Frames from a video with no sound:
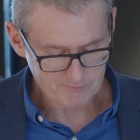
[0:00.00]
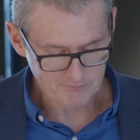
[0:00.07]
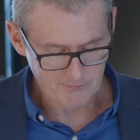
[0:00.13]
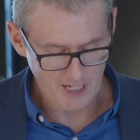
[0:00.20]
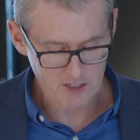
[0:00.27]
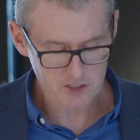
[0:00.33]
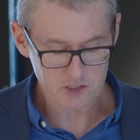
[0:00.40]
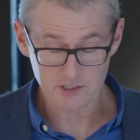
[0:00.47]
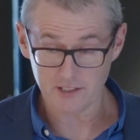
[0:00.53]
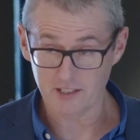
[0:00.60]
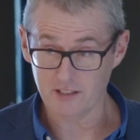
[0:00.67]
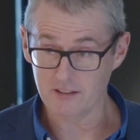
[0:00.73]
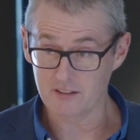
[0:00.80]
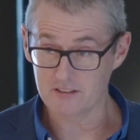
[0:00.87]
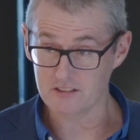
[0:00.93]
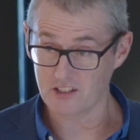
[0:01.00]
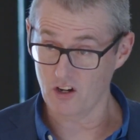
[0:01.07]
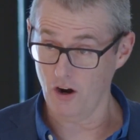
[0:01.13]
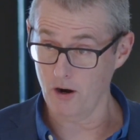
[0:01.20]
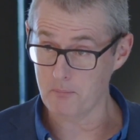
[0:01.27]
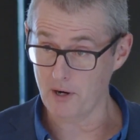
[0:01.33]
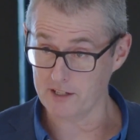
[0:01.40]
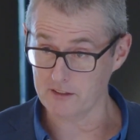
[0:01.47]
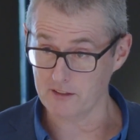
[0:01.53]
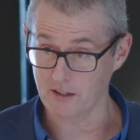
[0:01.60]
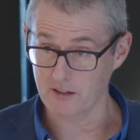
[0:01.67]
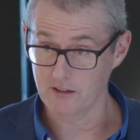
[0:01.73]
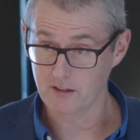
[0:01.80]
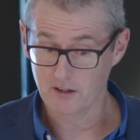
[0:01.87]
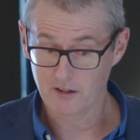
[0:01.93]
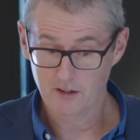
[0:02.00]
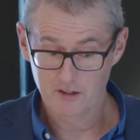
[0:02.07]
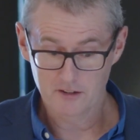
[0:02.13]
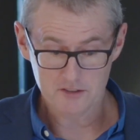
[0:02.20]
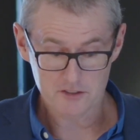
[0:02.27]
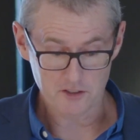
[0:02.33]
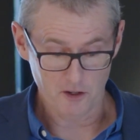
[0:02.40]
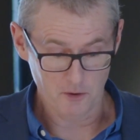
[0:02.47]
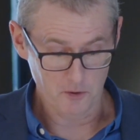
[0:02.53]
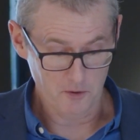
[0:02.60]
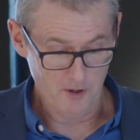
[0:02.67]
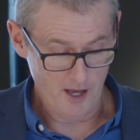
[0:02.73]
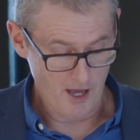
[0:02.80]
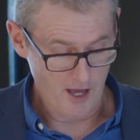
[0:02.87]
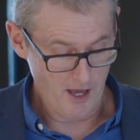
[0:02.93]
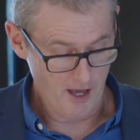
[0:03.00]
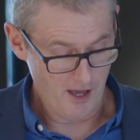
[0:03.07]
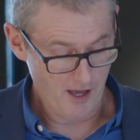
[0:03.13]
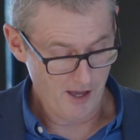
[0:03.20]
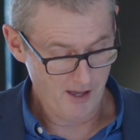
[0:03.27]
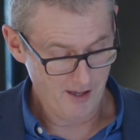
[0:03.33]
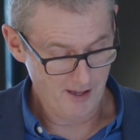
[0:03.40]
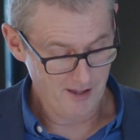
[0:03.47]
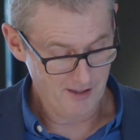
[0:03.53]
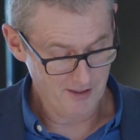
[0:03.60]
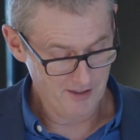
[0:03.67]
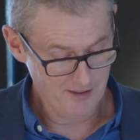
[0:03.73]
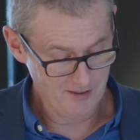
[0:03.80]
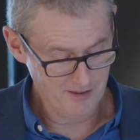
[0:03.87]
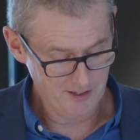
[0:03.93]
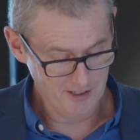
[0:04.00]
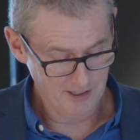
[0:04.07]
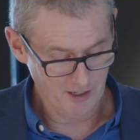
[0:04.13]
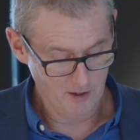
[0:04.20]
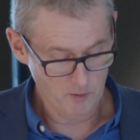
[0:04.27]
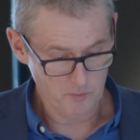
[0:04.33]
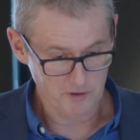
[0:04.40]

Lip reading: Ashley is a chiropractor. So there you go.